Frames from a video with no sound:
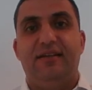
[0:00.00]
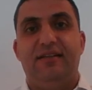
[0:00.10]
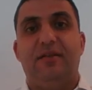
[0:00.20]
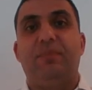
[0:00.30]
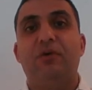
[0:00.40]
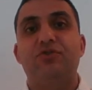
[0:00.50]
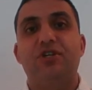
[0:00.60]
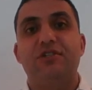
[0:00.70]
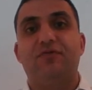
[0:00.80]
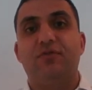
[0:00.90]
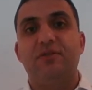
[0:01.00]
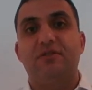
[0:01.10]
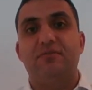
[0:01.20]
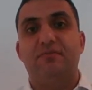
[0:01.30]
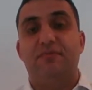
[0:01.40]
the power
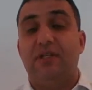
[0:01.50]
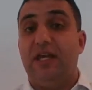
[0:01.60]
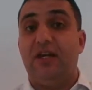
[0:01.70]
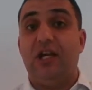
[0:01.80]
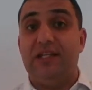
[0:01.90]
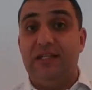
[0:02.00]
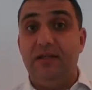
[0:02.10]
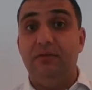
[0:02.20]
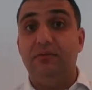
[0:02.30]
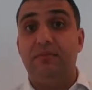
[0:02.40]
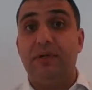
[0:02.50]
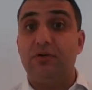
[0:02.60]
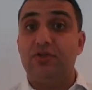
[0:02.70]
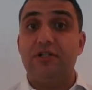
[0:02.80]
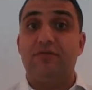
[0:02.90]
transformers, an ideal power
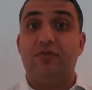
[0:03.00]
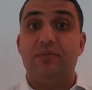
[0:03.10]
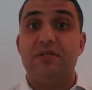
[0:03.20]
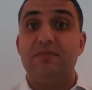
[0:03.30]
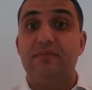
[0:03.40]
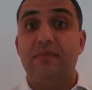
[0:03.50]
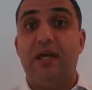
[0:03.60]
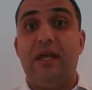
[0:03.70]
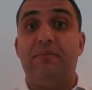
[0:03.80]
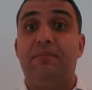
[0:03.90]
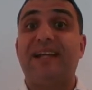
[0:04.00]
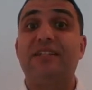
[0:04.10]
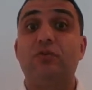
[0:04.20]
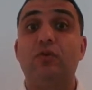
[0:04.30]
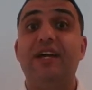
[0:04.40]
transformers, a
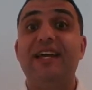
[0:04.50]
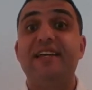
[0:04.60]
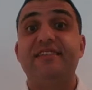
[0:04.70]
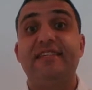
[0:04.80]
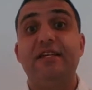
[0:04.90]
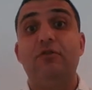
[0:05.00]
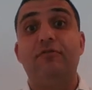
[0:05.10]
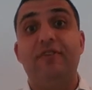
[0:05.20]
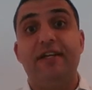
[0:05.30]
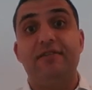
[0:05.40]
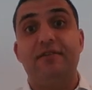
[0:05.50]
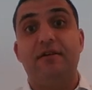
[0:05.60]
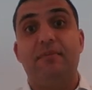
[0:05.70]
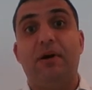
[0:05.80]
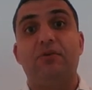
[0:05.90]
practical single-phase
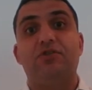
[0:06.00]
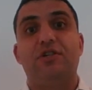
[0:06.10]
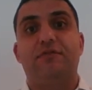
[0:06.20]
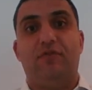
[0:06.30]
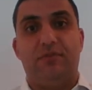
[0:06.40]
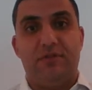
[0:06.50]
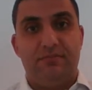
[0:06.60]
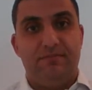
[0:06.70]
power transformers.